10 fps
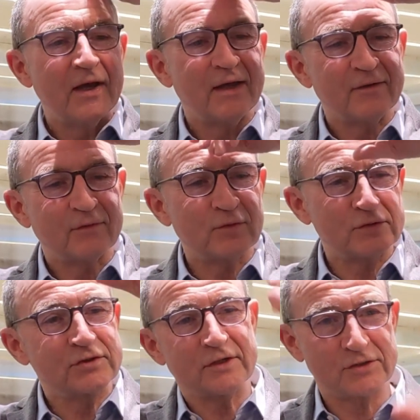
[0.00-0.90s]
And of
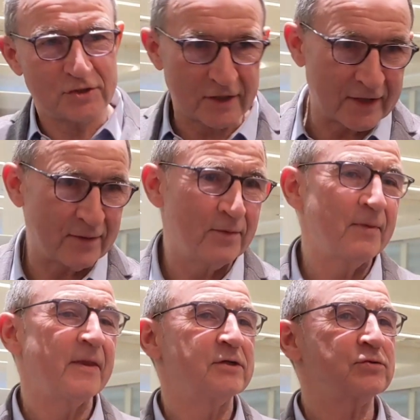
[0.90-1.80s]
course then Jerry
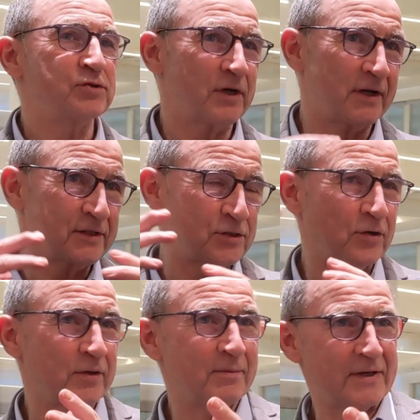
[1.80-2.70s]
is now
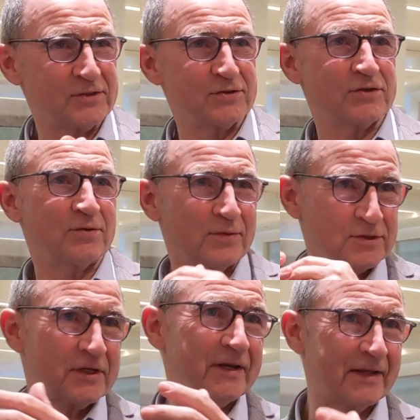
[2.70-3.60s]
the messenger. We're
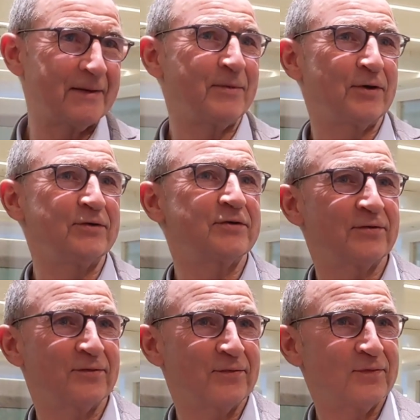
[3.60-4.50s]
sending him out
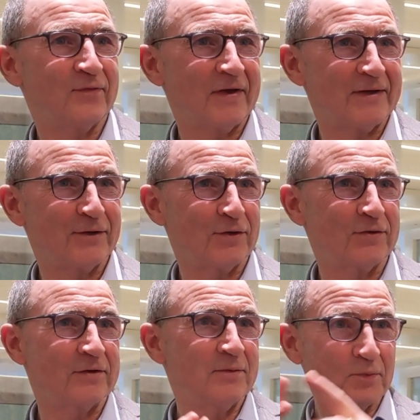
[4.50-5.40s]
to find out
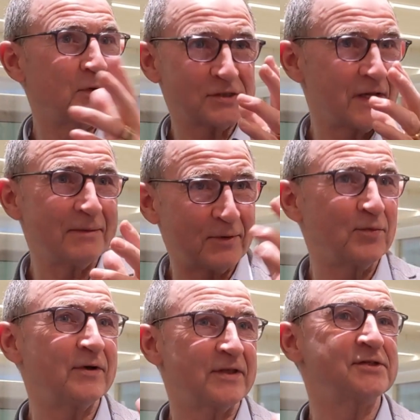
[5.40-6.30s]
what's happening,
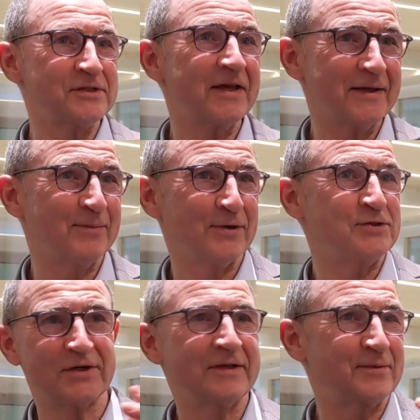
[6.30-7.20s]
what are they saying about us,
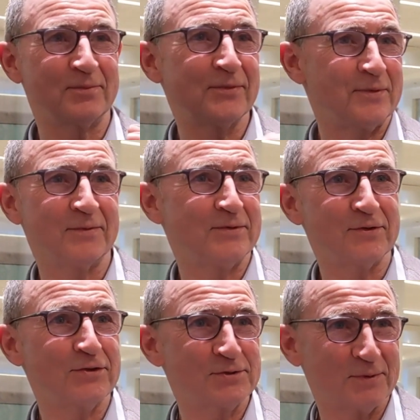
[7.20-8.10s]
Jerry? The
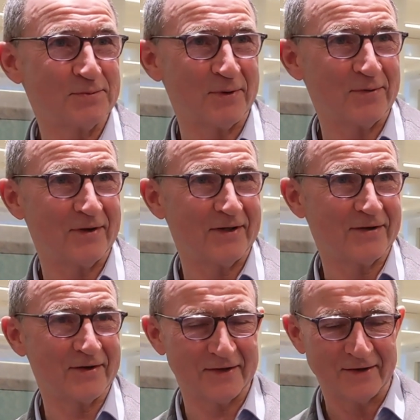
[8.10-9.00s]
news must be really
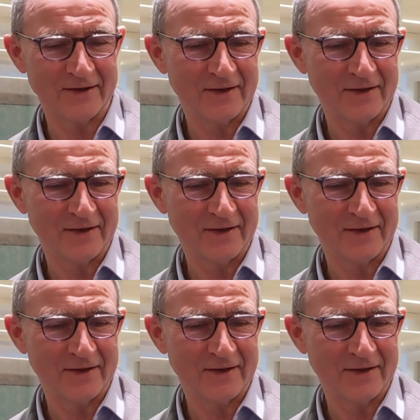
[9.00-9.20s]
great.